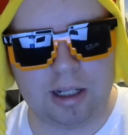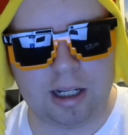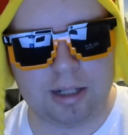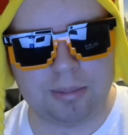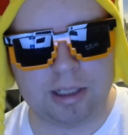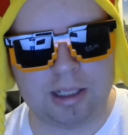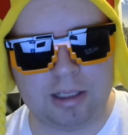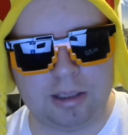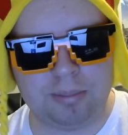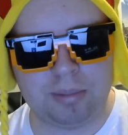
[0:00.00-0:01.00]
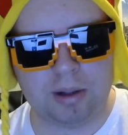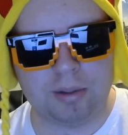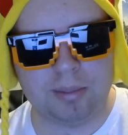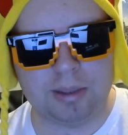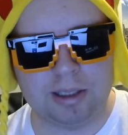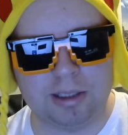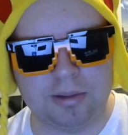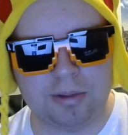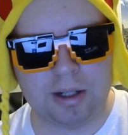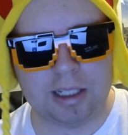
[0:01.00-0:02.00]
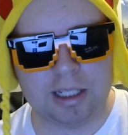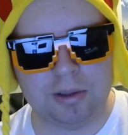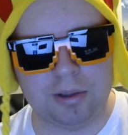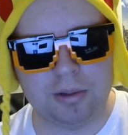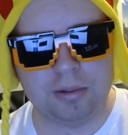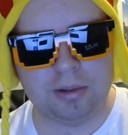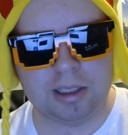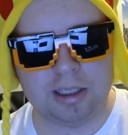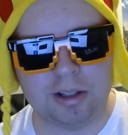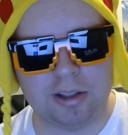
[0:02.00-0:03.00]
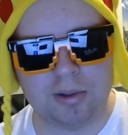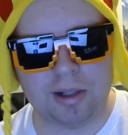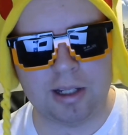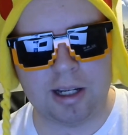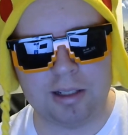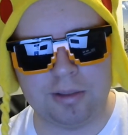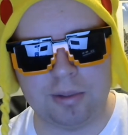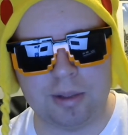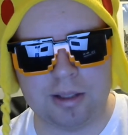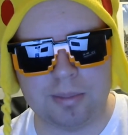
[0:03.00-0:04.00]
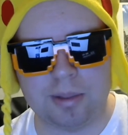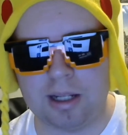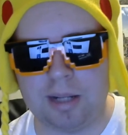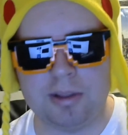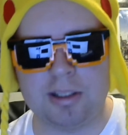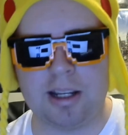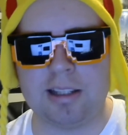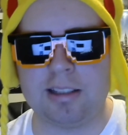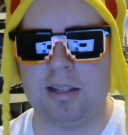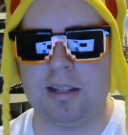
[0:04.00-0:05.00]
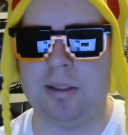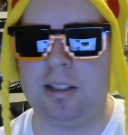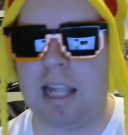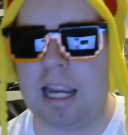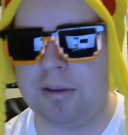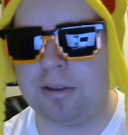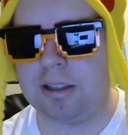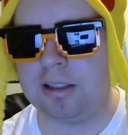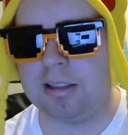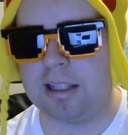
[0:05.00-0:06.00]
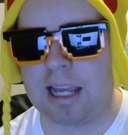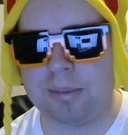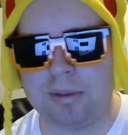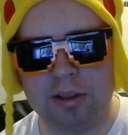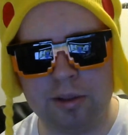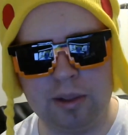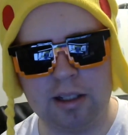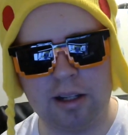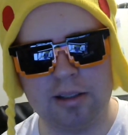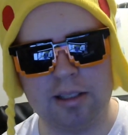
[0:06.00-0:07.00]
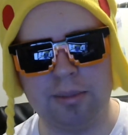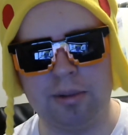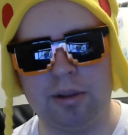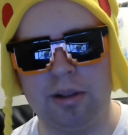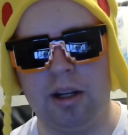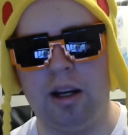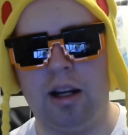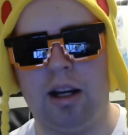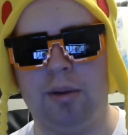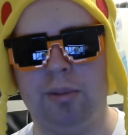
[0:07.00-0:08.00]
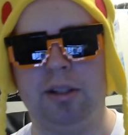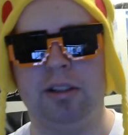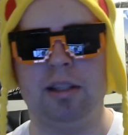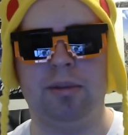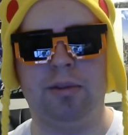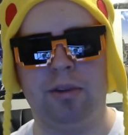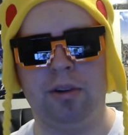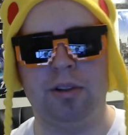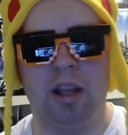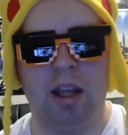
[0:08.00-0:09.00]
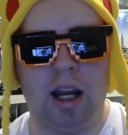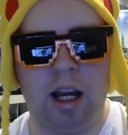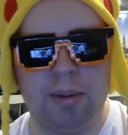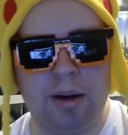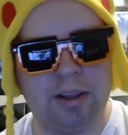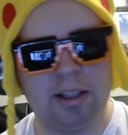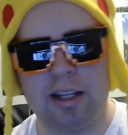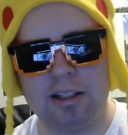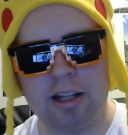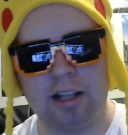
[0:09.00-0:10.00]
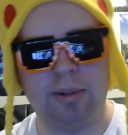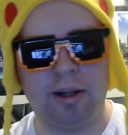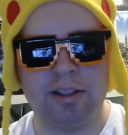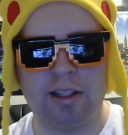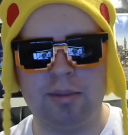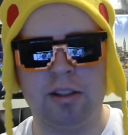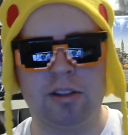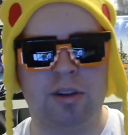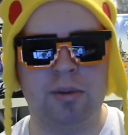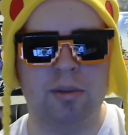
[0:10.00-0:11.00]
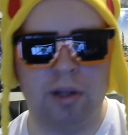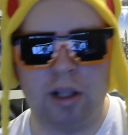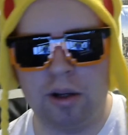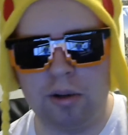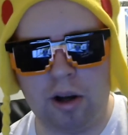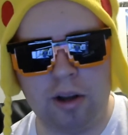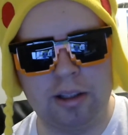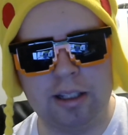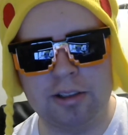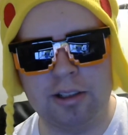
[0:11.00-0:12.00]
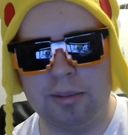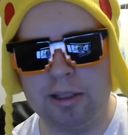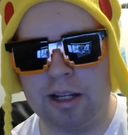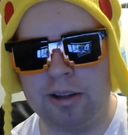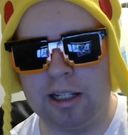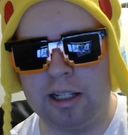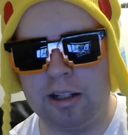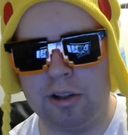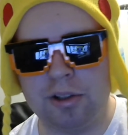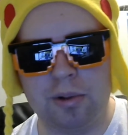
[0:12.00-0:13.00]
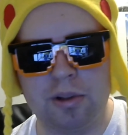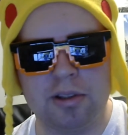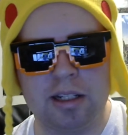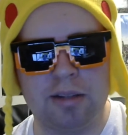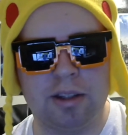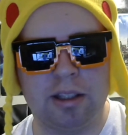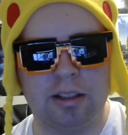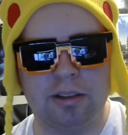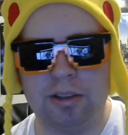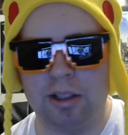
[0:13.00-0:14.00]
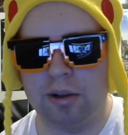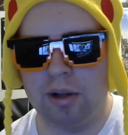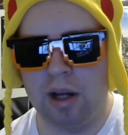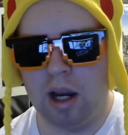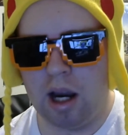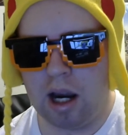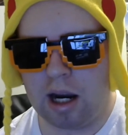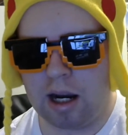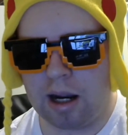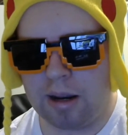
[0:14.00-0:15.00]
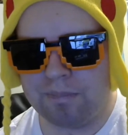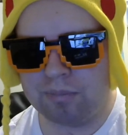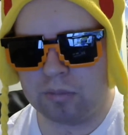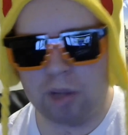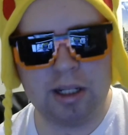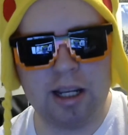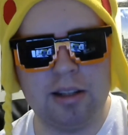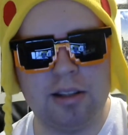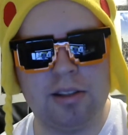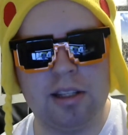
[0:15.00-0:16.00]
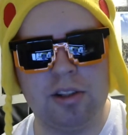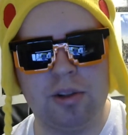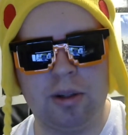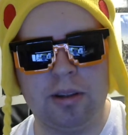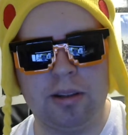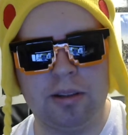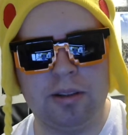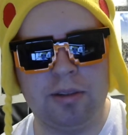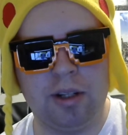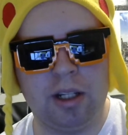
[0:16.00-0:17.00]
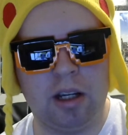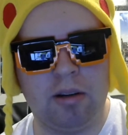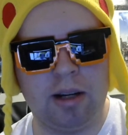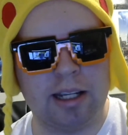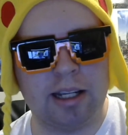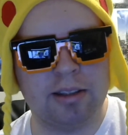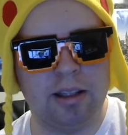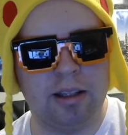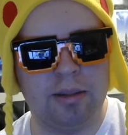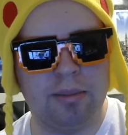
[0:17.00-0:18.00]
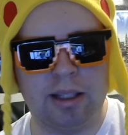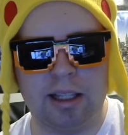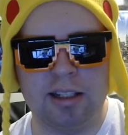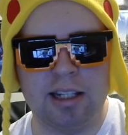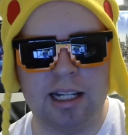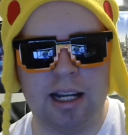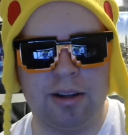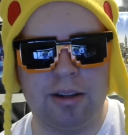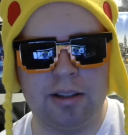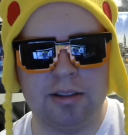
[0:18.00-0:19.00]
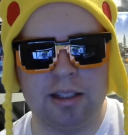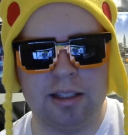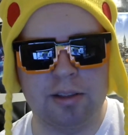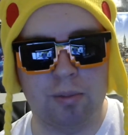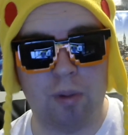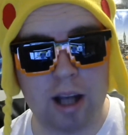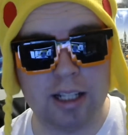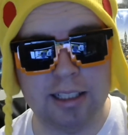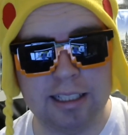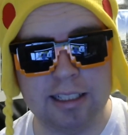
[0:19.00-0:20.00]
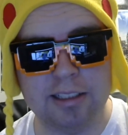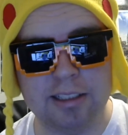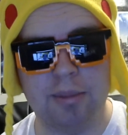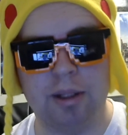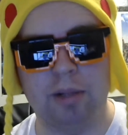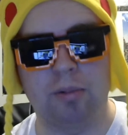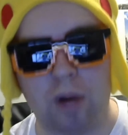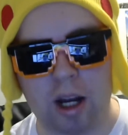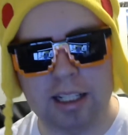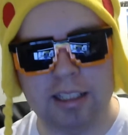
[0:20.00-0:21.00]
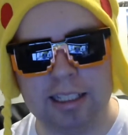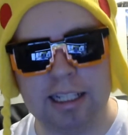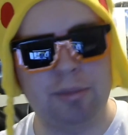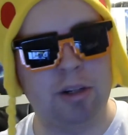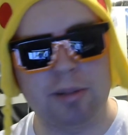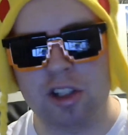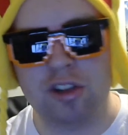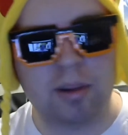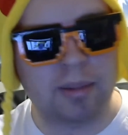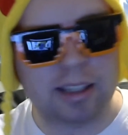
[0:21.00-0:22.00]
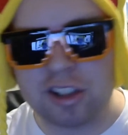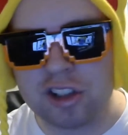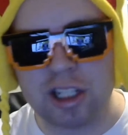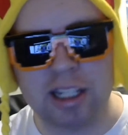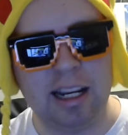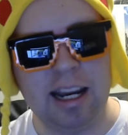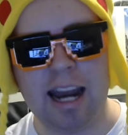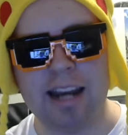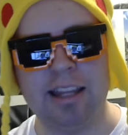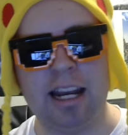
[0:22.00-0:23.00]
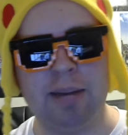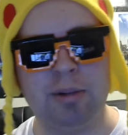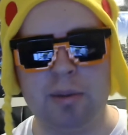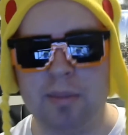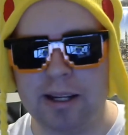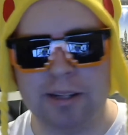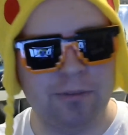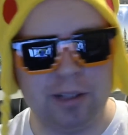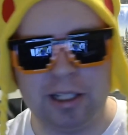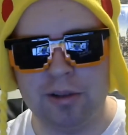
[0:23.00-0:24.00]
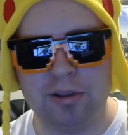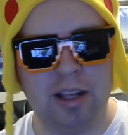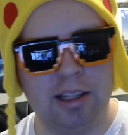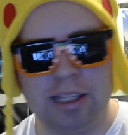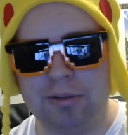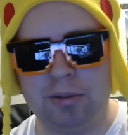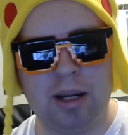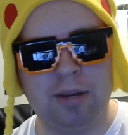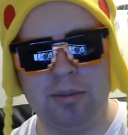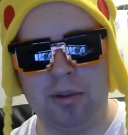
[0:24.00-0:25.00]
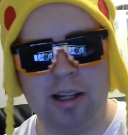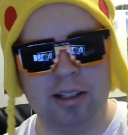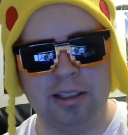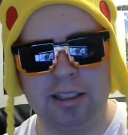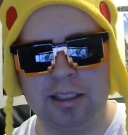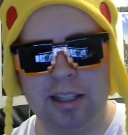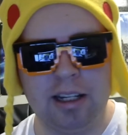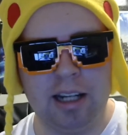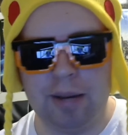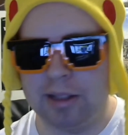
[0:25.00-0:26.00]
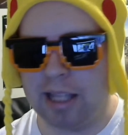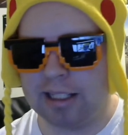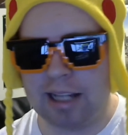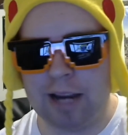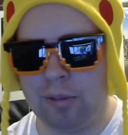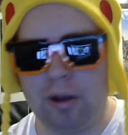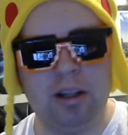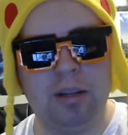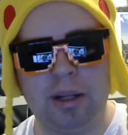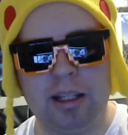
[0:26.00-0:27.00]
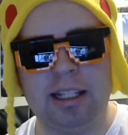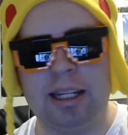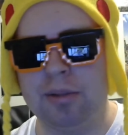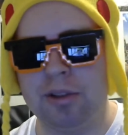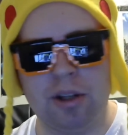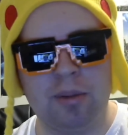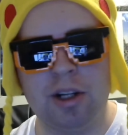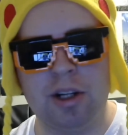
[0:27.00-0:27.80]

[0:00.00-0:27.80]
Um, Probably would be a little funny if you did it on the Dreadnought if you race. But anyways, guys, that's going to be everything that happened this week on the week of December 1st. Everything that I talked about is going to be in the description below. All the links are going to be down there, the sources and everything. So hope you guys enjoyed this video. I guess the big thing to take out of this is Rocket League is coming. Rocket League. I'm going to be streaming the shit out of that. I'm going to be making videos left and right from Rocket League. I mean, I've wanted to play that game so much.